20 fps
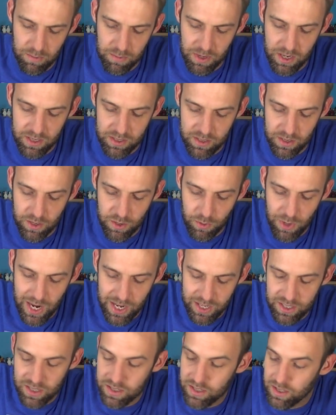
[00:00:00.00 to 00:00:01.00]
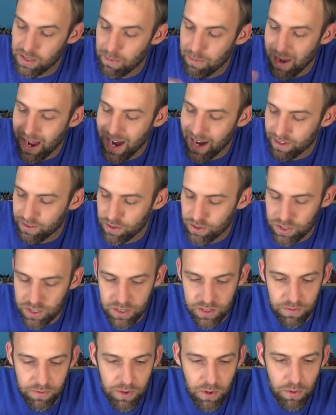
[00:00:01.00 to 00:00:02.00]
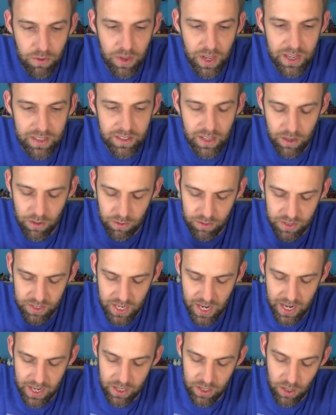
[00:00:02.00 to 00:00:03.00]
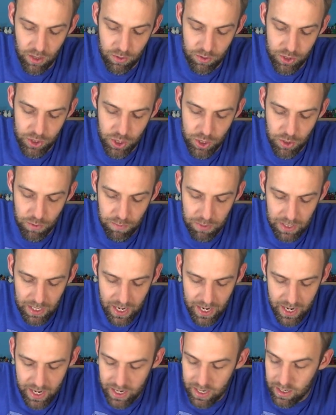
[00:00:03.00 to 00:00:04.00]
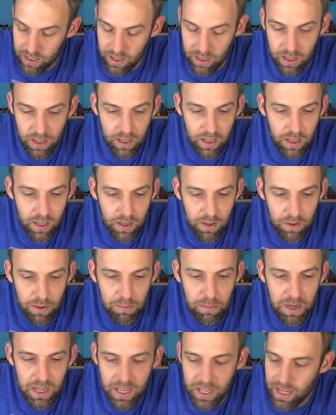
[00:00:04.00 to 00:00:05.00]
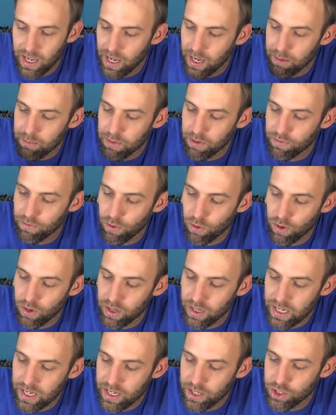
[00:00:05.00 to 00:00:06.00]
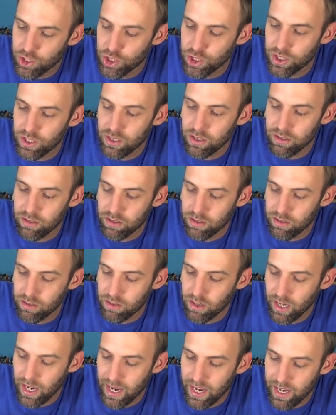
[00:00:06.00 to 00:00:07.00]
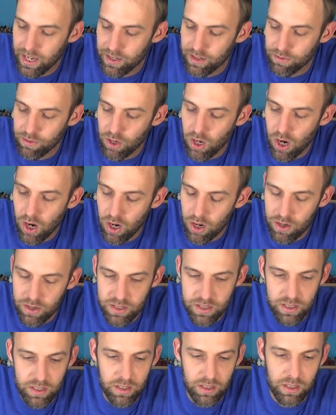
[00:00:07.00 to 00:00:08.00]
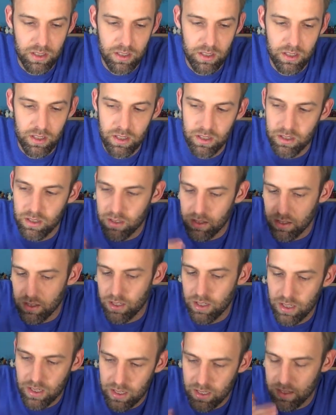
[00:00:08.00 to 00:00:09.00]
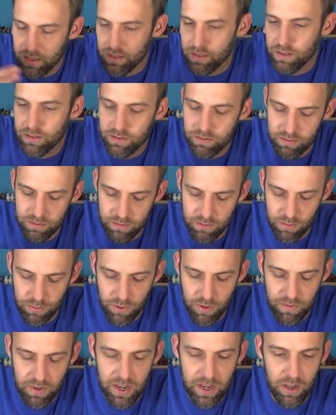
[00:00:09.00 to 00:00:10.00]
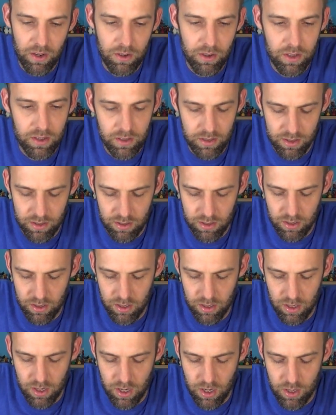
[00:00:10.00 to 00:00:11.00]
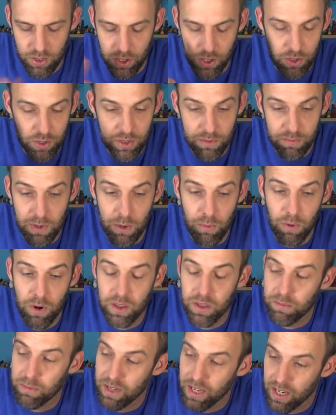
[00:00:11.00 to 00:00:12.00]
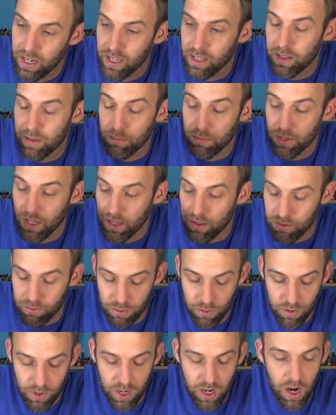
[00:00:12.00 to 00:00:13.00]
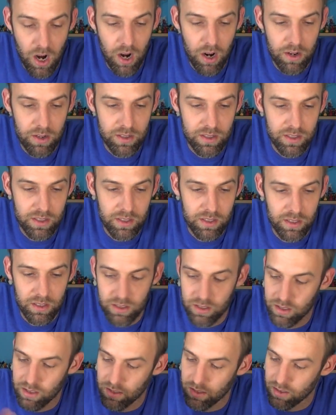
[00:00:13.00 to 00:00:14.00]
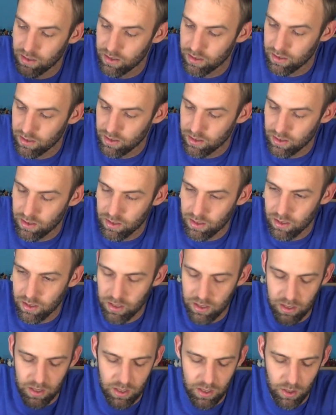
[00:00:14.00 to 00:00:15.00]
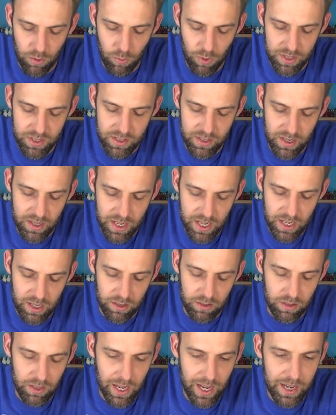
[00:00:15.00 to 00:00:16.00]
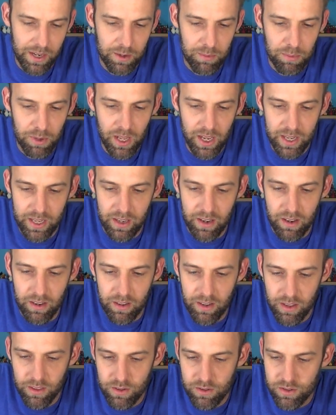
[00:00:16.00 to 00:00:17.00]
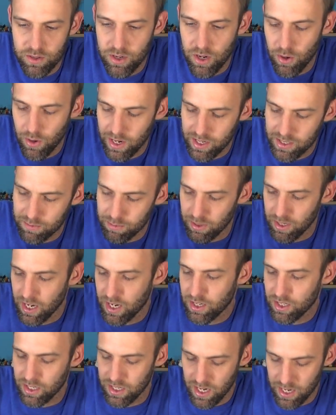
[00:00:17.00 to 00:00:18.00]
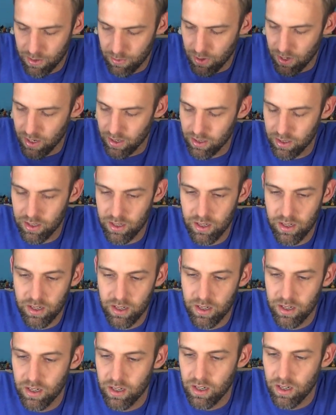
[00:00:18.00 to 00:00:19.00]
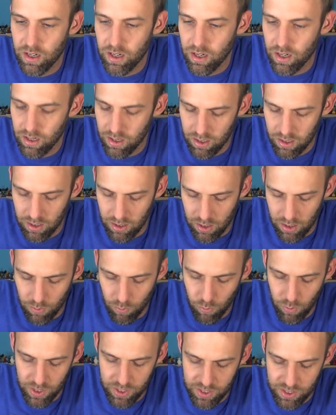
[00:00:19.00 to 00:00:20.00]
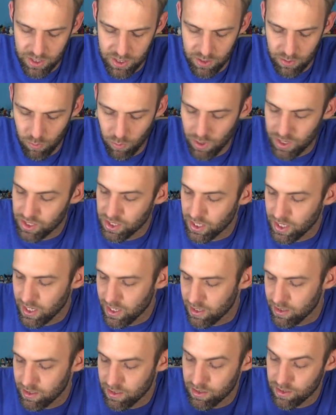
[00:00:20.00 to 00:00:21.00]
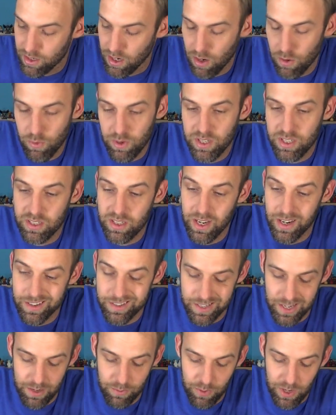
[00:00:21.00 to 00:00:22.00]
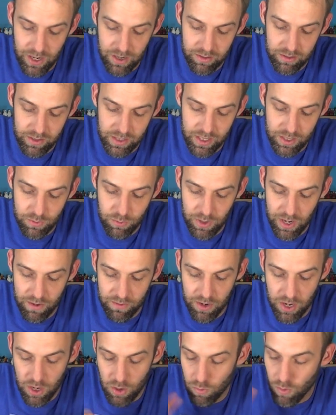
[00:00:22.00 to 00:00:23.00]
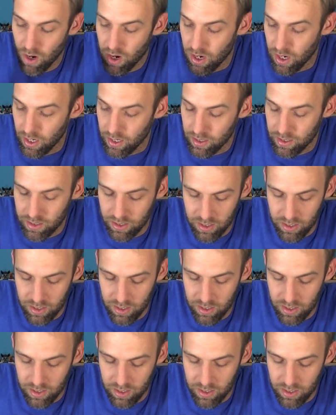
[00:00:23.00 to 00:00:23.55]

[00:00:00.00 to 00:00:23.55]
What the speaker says: Because the directions in the back, there's just a few things they don't say. You know, do you play the mini game before each hand of cards is revealed? Do you play one at the beginning and then play through the cards? You know, what's the deal? How do you play? And there's no explanation anywhere on which it is. And so we just kind of say, well, it's whatever you want.